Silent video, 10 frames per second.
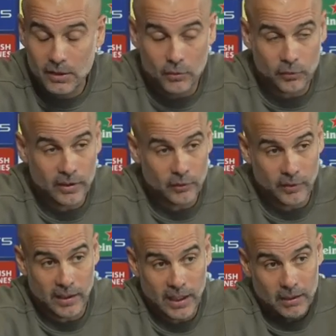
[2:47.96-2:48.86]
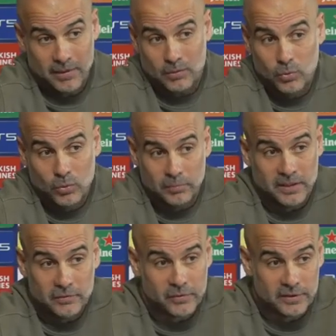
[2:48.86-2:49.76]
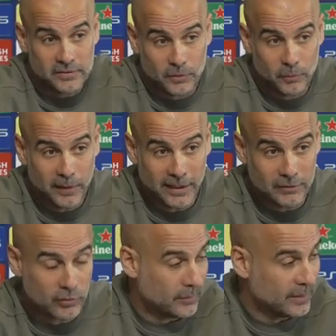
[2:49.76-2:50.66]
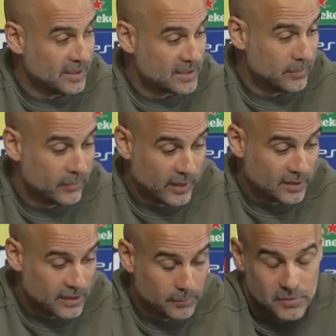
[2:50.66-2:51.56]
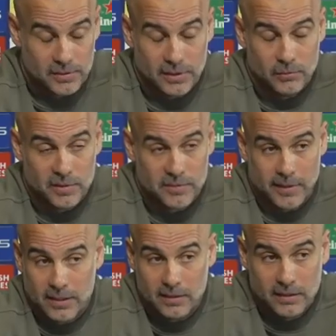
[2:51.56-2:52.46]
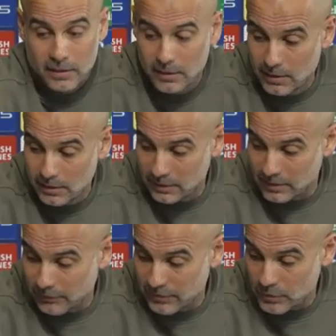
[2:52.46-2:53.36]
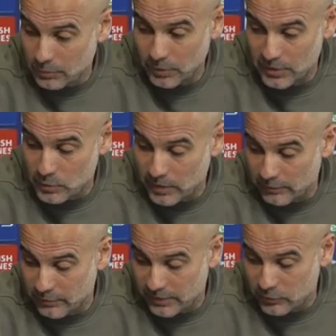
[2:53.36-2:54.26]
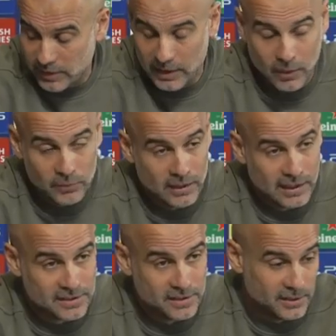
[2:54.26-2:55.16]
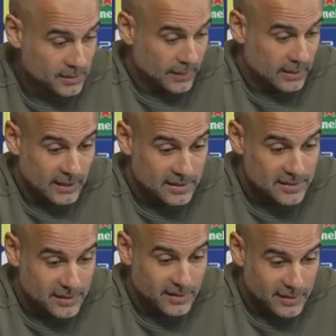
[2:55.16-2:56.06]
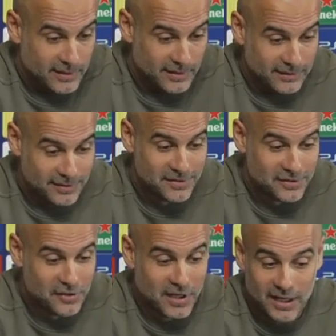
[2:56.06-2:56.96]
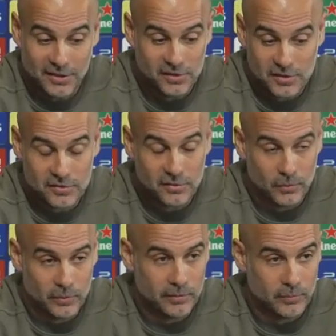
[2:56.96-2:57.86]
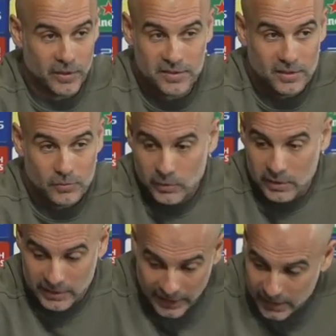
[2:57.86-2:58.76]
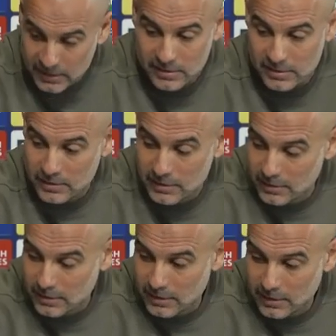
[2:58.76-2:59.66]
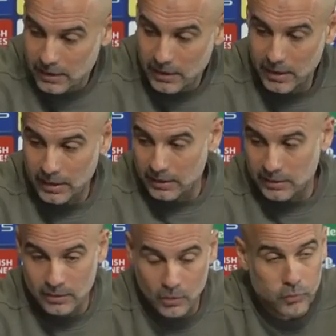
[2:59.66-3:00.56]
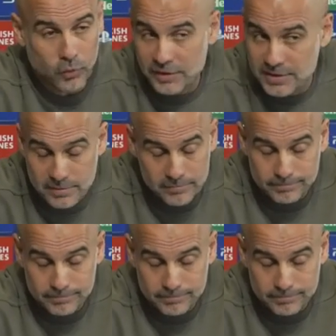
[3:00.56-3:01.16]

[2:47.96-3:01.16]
really, really high, but could not be different. So we play against Real Madrid, semifinal Champions League. We expect the toughest opponents we can face right now in the last years, but this is a challenge. So we embrace it, we get it, and go for it.